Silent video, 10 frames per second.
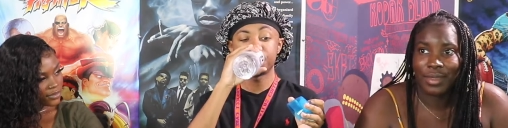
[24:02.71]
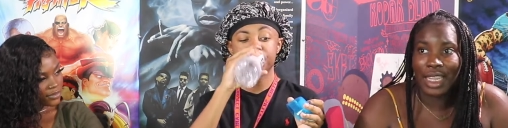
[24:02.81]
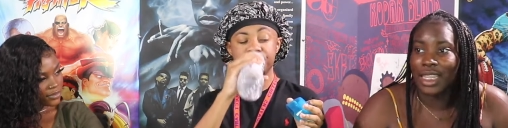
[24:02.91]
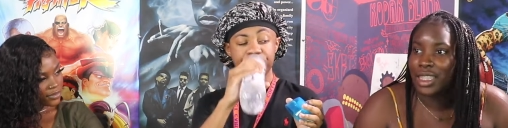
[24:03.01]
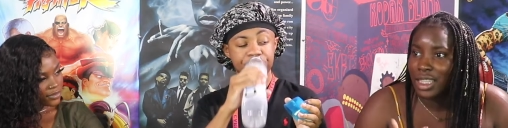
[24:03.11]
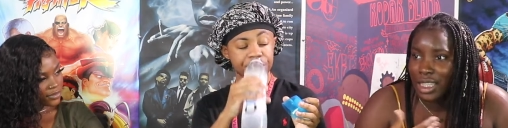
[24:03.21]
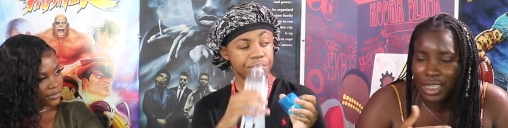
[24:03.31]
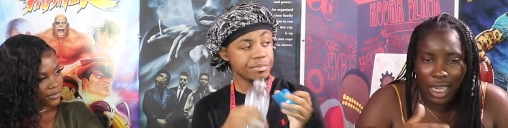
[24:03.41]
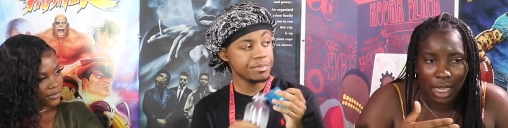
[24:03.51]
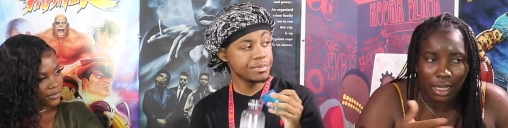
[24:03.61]
Speaker 1: Anything
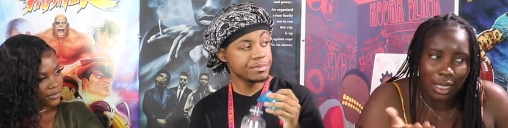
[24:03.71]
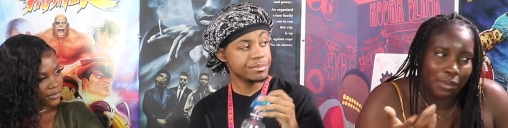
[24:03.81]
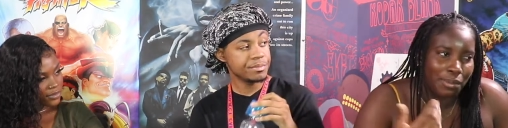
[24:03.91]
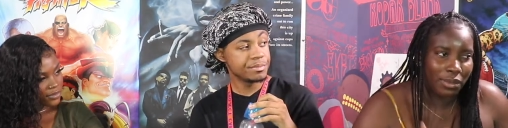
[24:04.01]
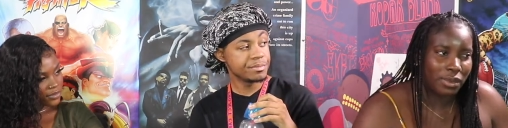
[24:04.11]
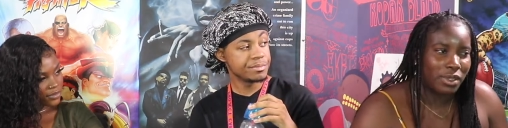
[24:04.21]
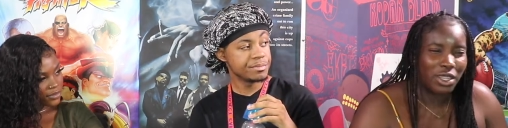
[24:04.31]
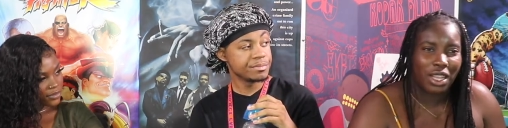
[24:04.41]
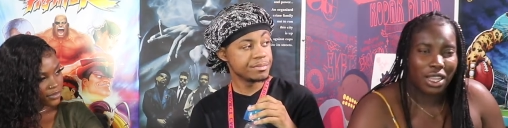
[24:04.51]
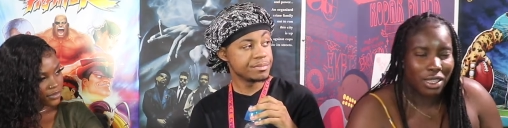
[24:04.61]
that's not like
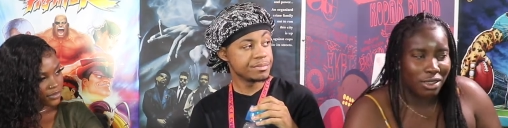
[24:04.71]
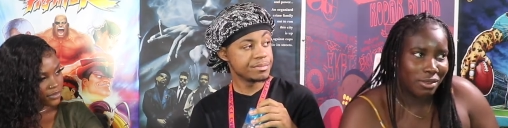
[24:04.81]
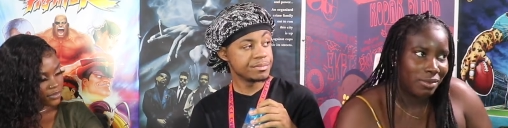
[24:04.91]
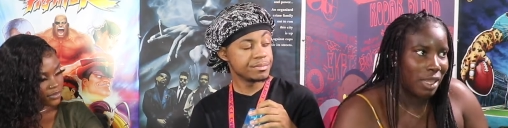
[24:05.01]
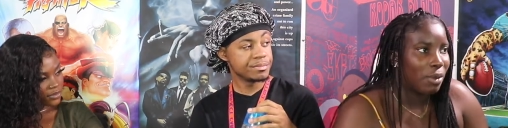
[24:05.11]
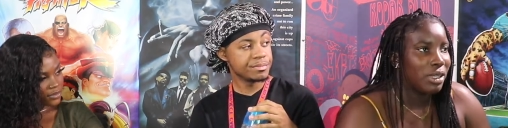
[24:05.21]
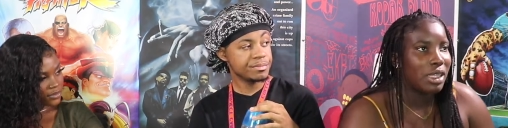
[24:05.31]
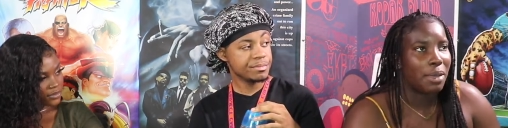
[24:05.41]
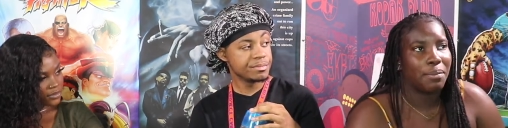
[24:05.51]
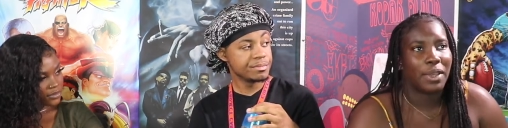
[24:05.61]
they're kind of I wouldn't
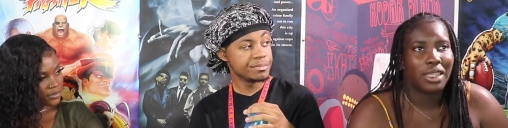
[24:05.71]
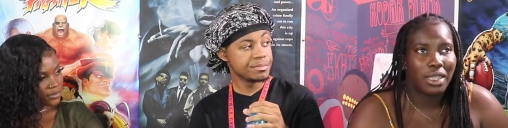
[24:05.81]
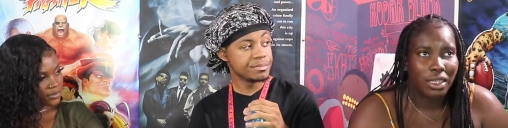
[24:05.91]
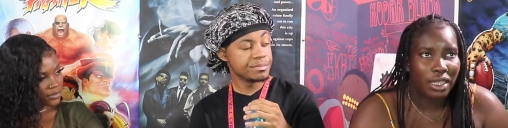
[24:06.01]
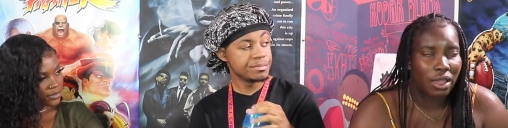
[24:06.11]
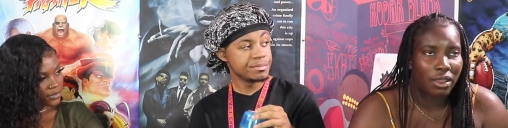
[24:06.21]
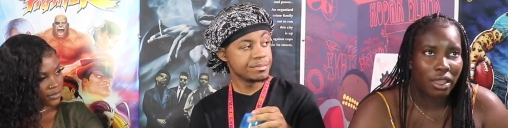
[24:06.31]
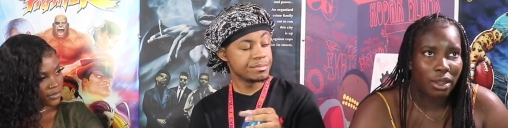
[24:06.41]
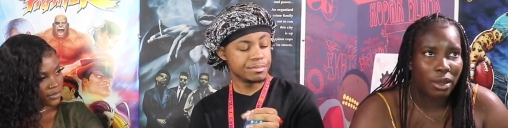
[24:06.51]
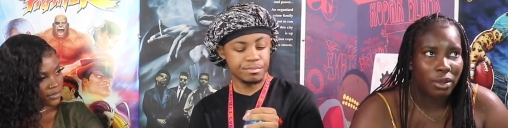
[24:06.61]
say basic down
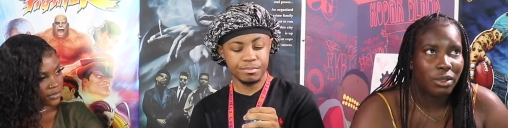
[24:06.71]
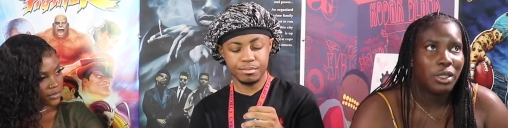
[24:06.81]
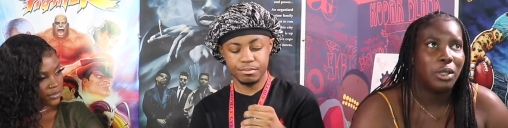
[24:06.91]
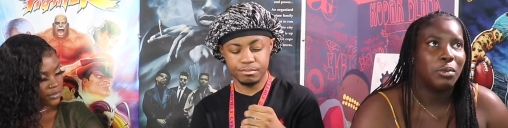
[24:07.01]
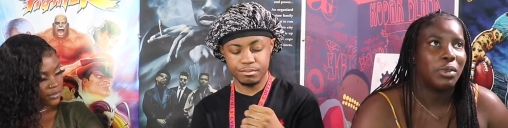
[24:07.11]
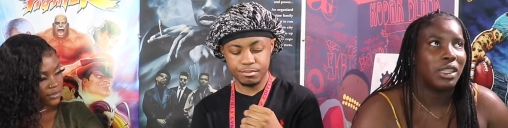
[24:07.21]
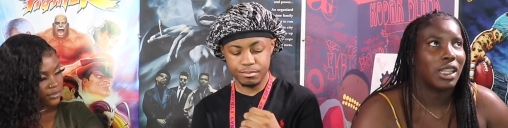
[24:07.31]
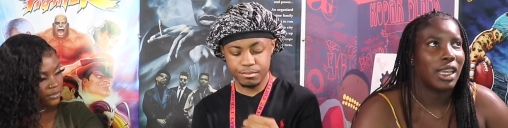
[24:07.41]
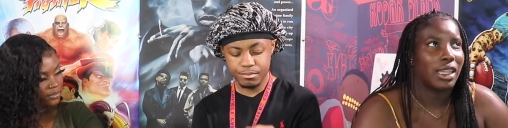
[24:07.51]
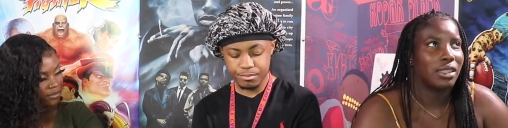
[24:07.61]
there, but
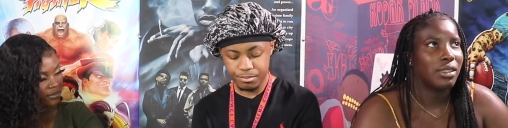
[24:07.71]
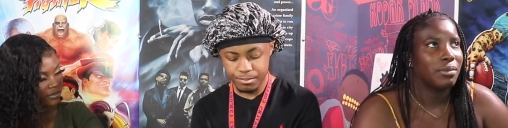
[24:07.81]
like